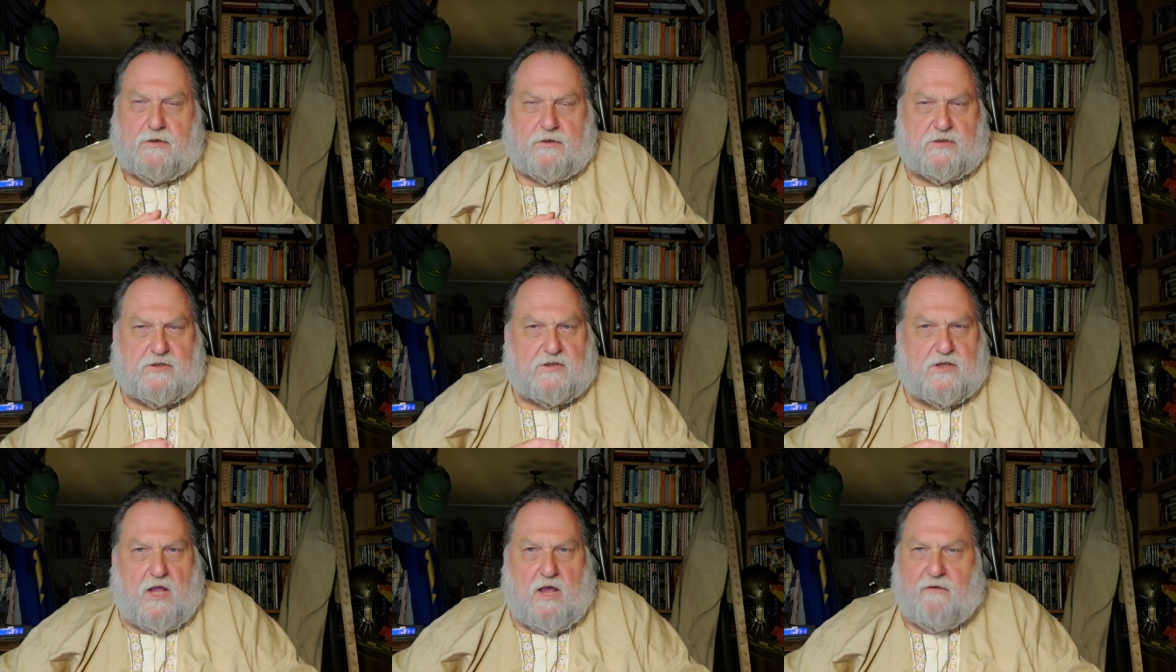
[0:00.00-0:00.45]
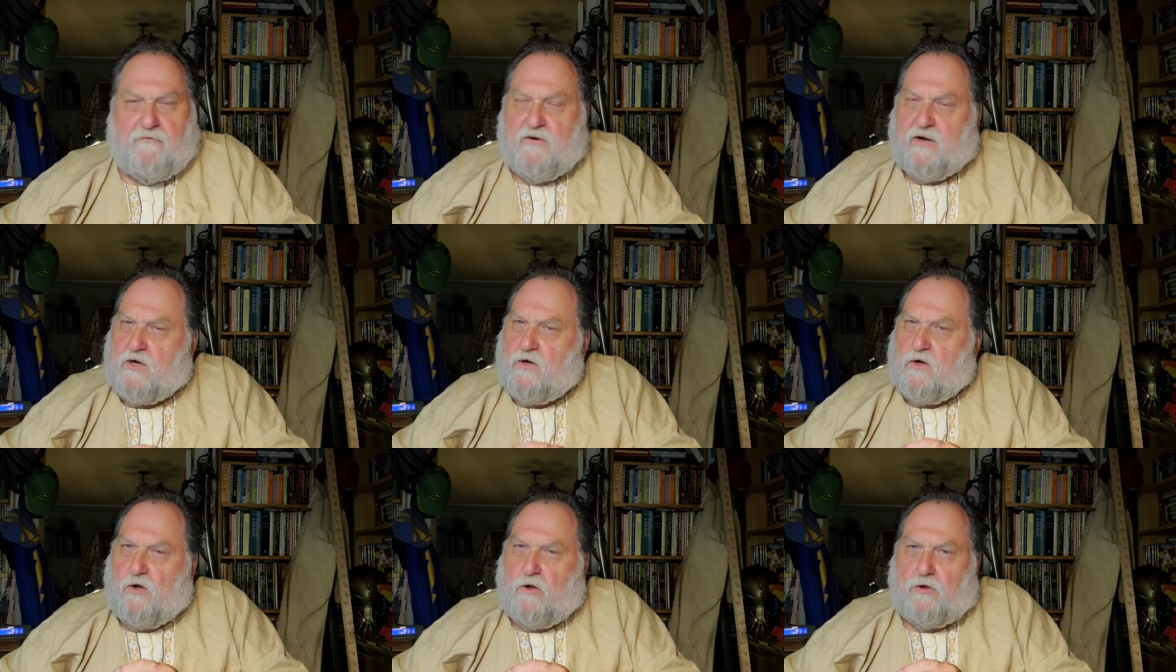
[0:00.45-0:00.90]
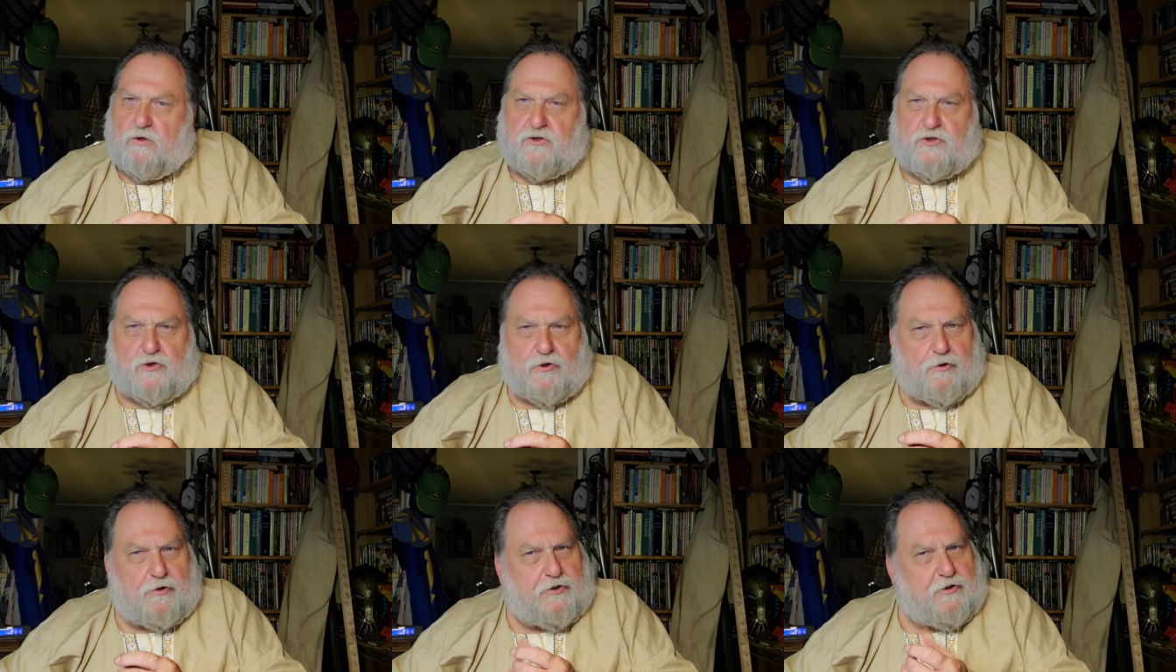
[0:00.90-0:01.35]
Slavic
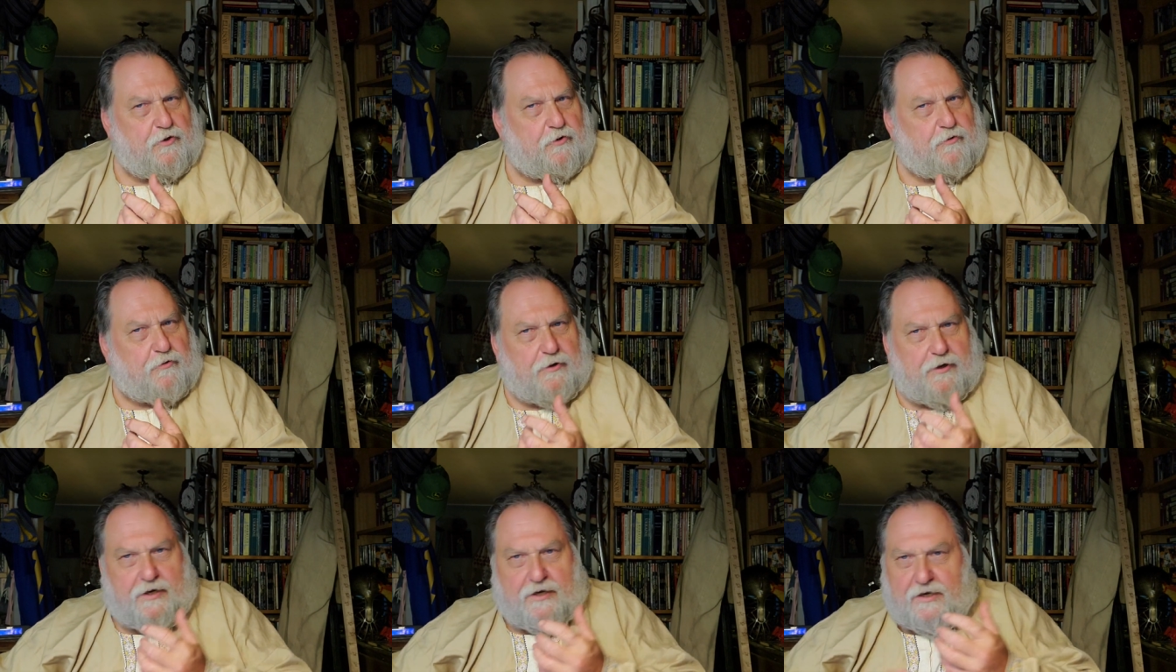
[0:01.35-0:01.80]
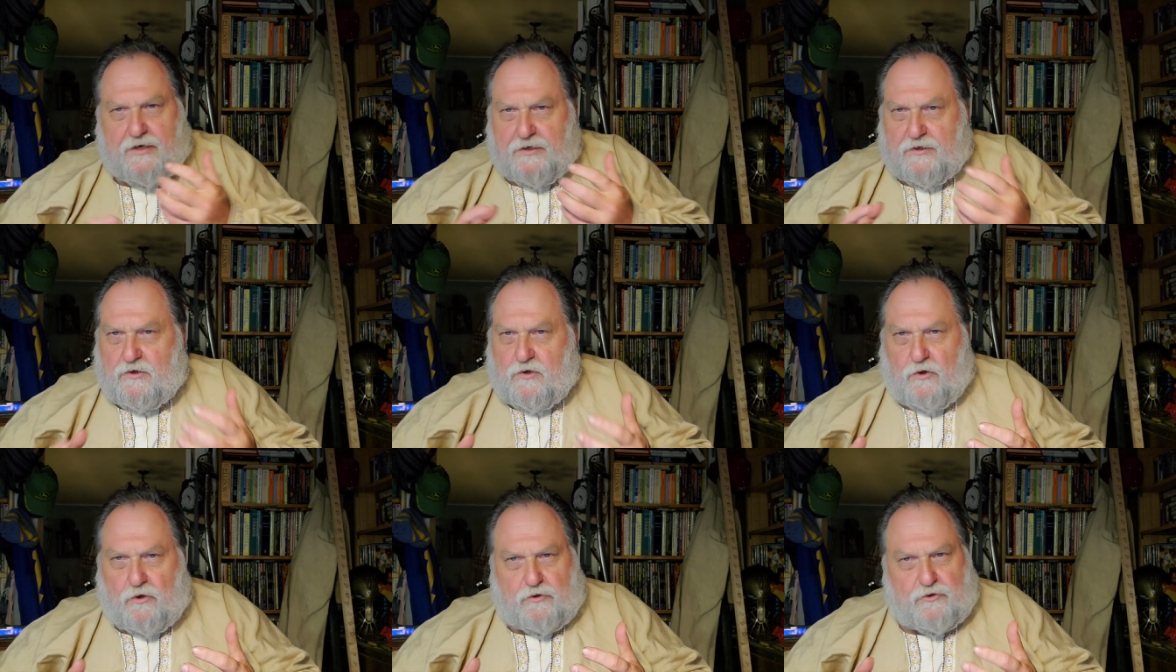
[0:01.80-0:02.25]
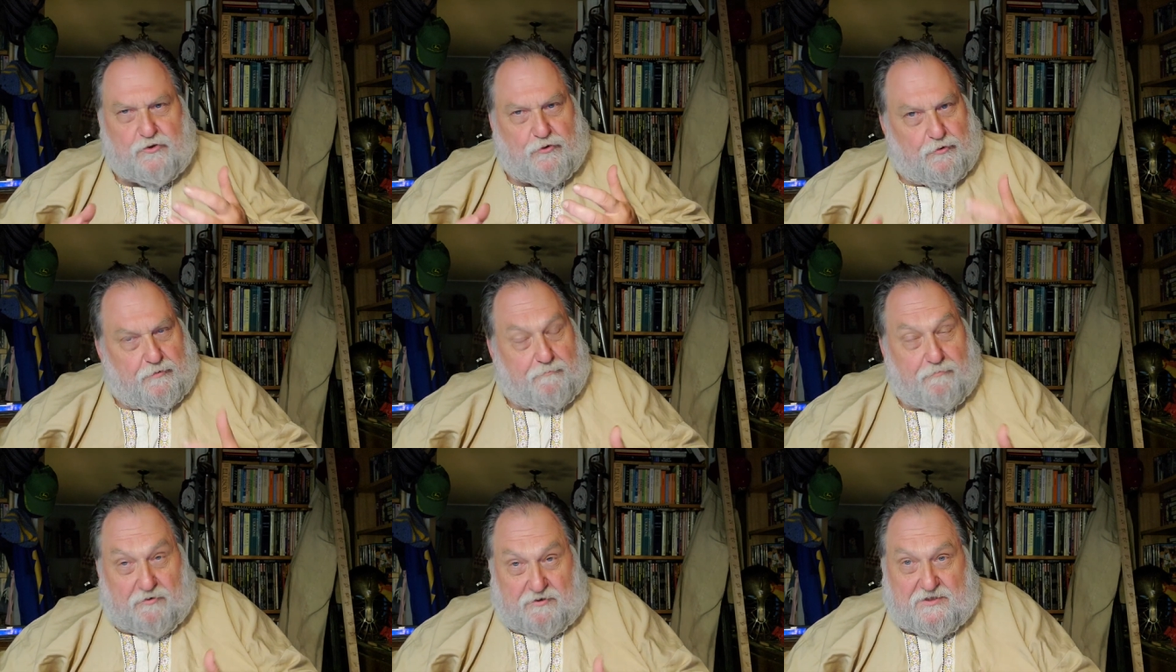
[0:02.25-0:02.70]
culture and Ukrainian
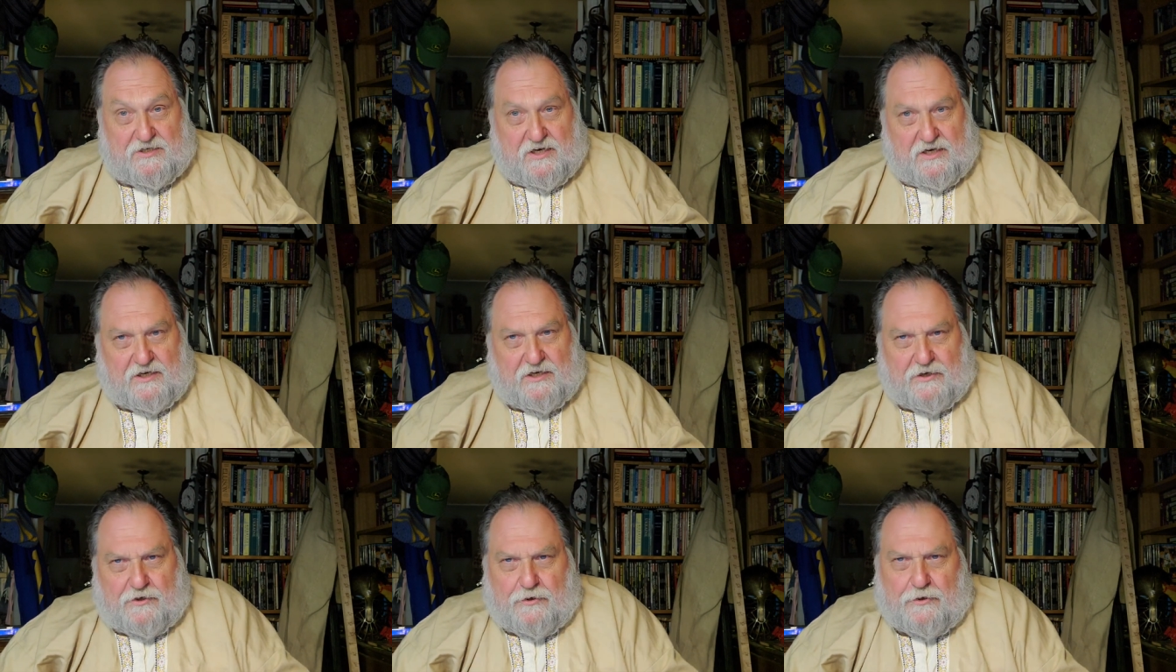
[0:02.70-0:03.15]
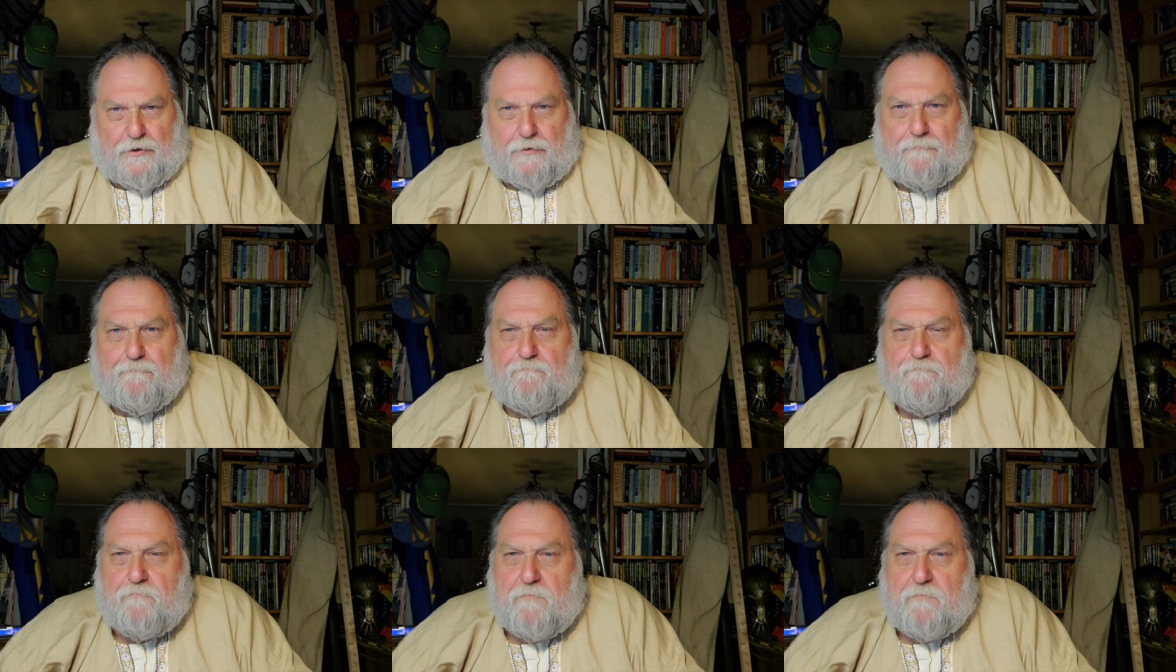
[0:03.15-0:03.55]
culture in particular,